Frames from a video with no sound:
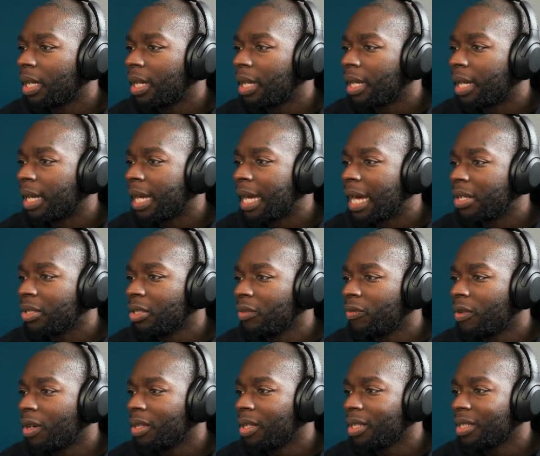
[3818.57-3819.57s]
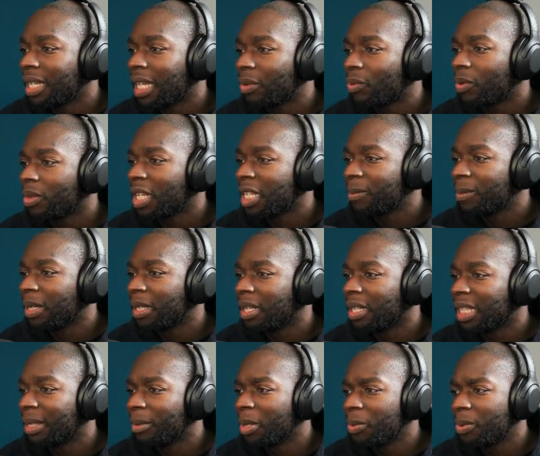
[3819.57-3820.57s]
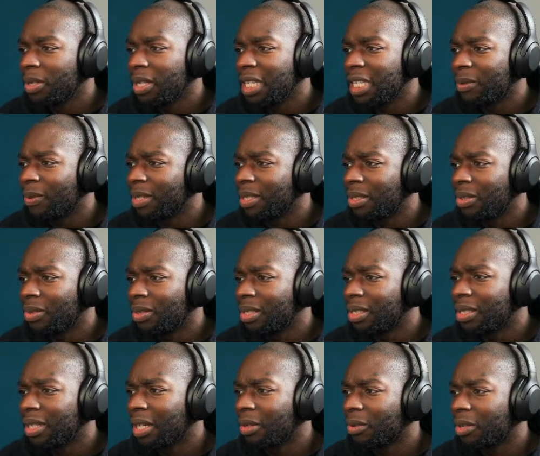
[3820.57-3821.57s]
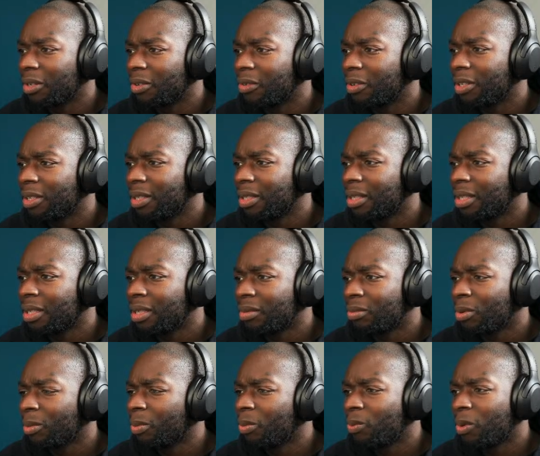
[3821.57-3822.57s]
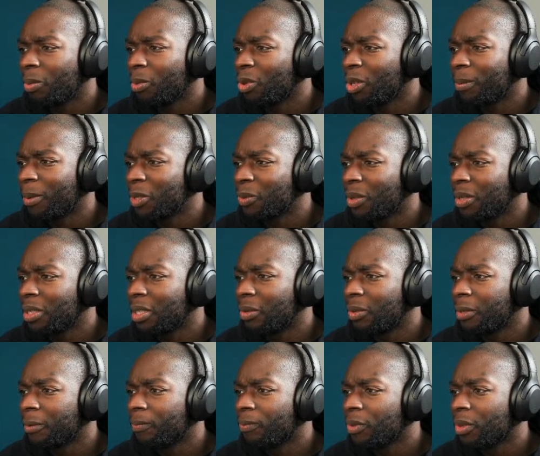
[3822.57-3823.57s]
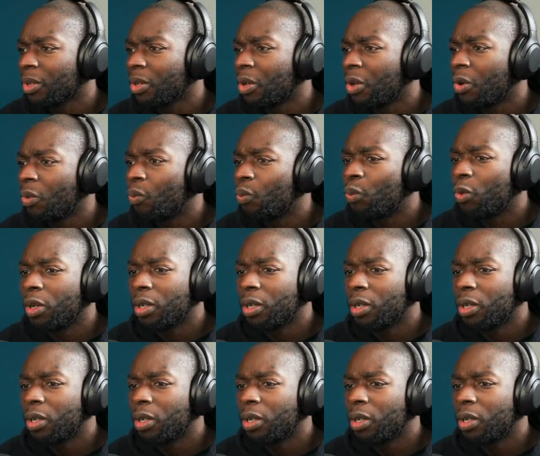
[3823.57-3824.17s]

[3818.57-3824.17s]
How do you find the exact one that's been clicked? There must be an easier way to see this in jQuery, right? That's probably not the best way to do it. What?